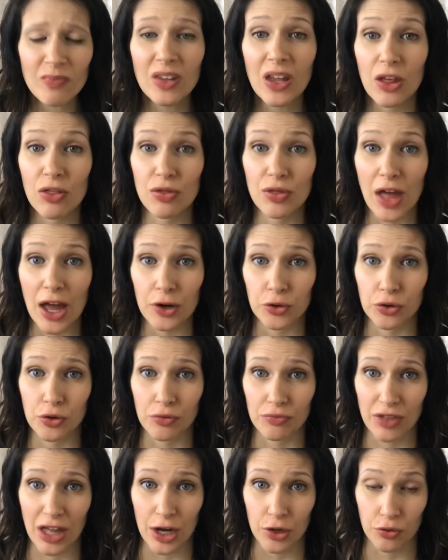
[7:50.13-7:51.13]

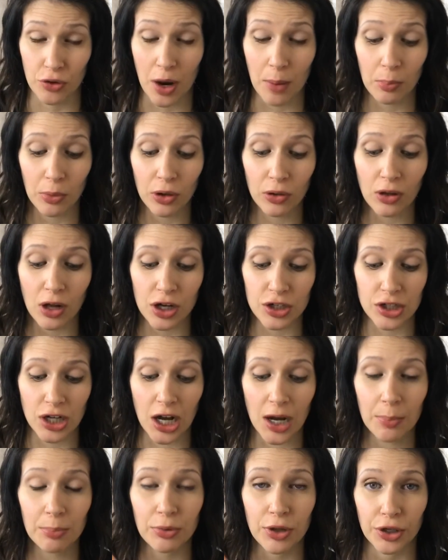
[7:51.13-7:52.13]
That crumble on
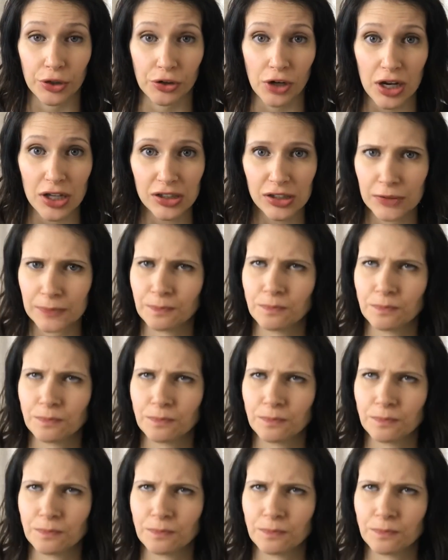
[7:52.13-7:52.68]
top, the crust,